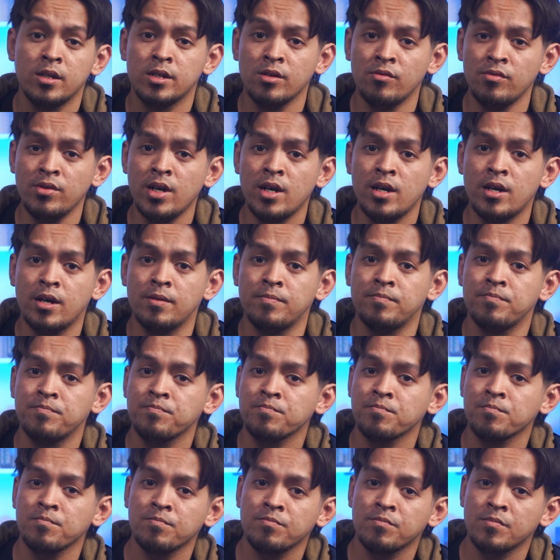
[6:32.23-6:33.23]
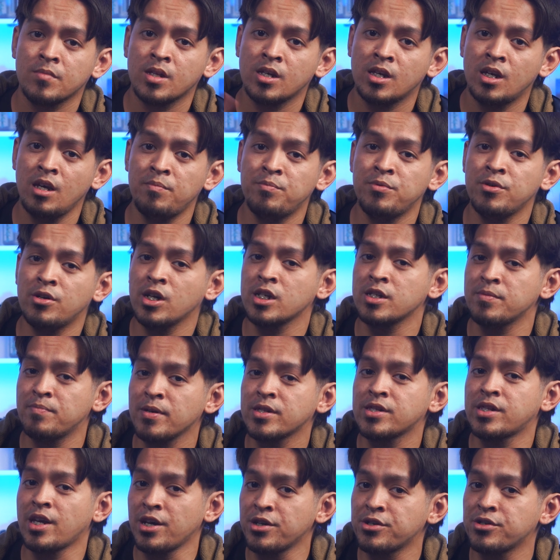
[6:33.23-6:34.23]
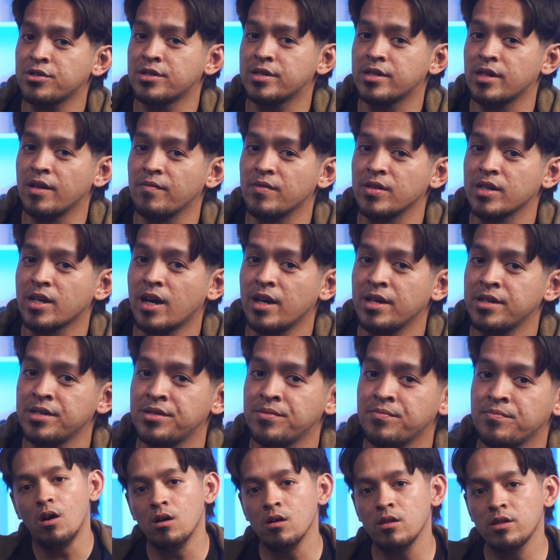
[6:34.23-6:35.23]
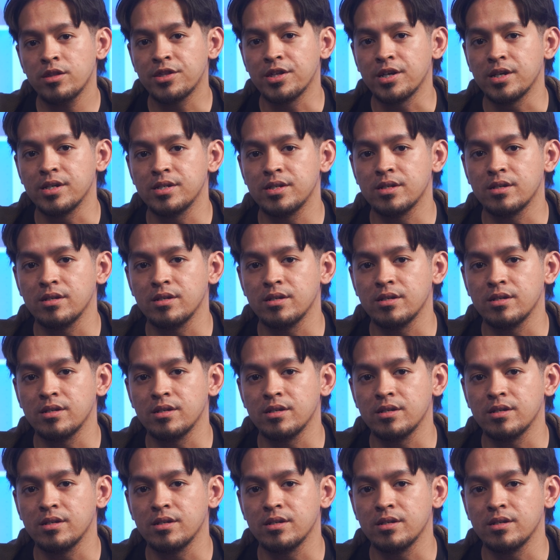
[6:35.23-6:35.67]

So yeah, keep your expectations level, guys. All things